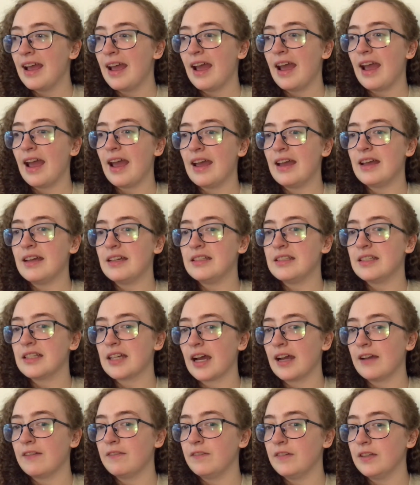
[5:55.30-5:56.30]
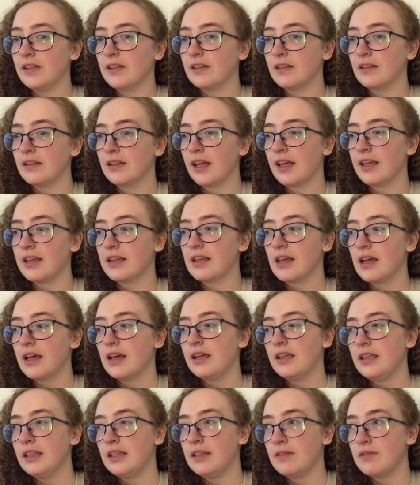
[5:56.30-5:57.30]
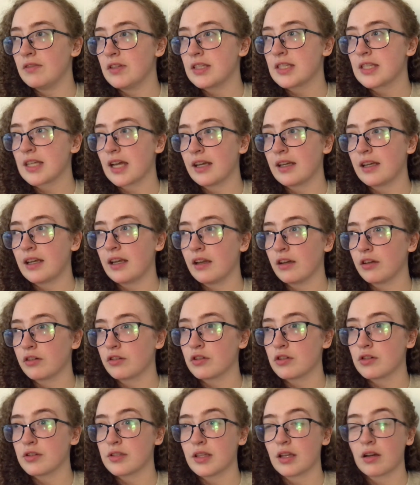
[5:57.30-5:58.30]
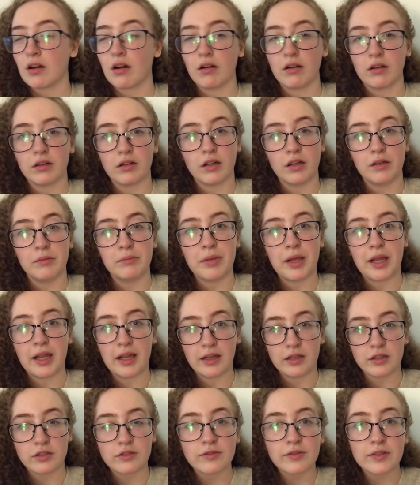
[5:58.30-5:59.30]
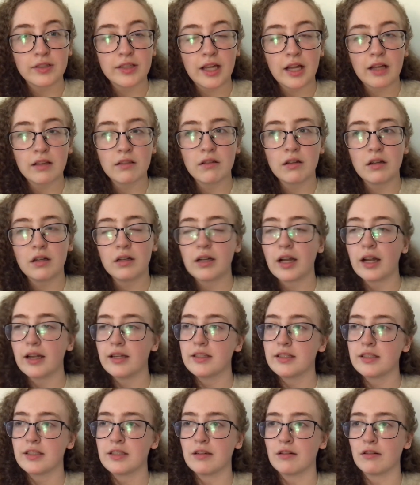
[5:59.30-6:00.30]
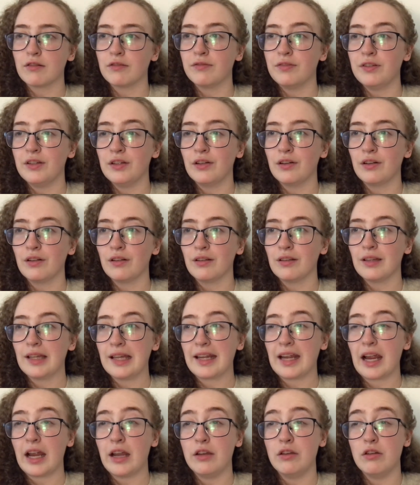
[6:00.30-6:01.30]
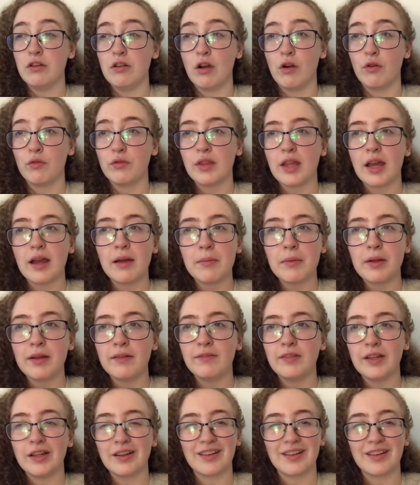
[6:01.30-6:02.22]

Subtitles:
And I feel like even side characters that aren't on page for that long, I still feel like I know them and feel